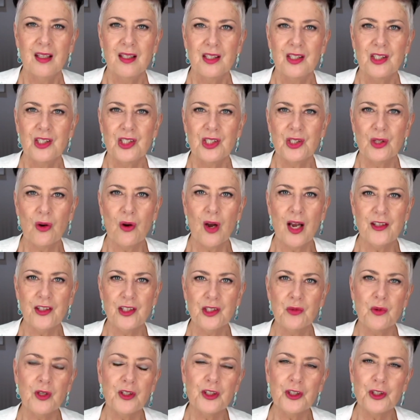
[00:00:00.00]
so I
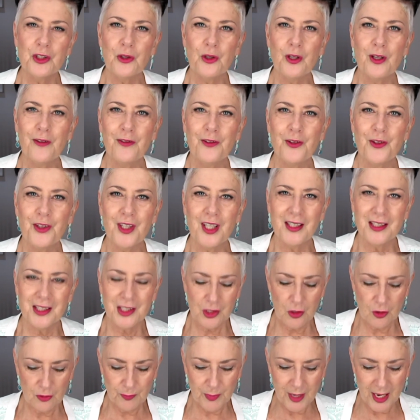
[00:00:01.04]
just wanted to show you a few things.
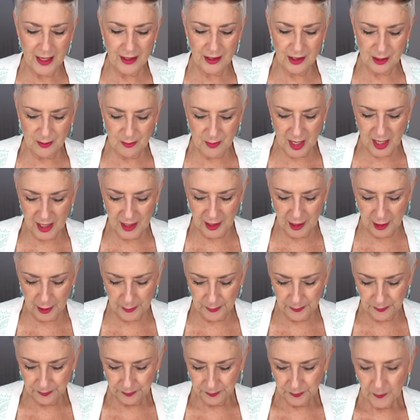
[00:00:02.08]
So back to
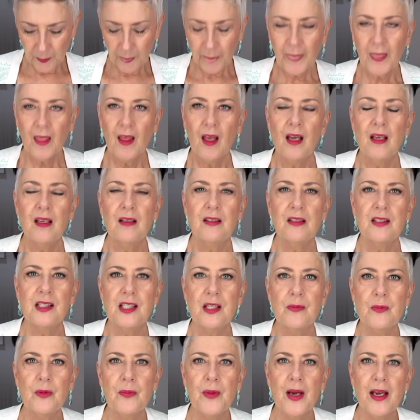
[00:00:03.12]
makeup. In
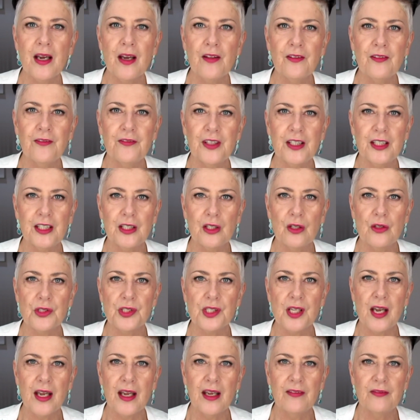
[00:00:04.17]
some of my other videos,
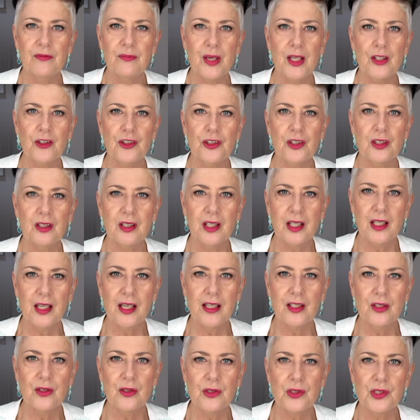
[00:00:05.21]
I have mentioned that I
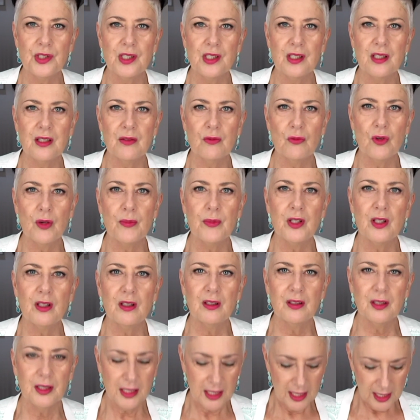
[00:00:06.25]
use the
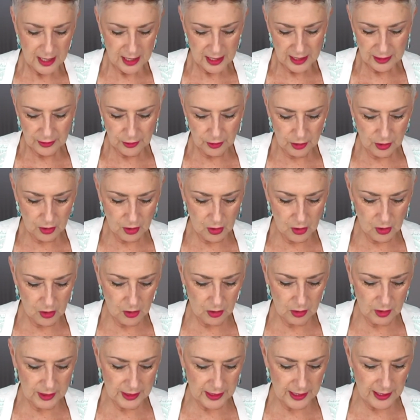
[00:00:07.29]
Rimmel, they're
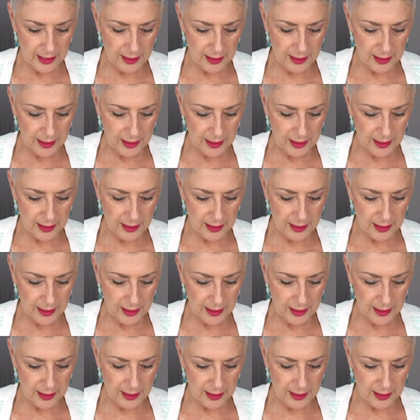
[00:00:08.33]
called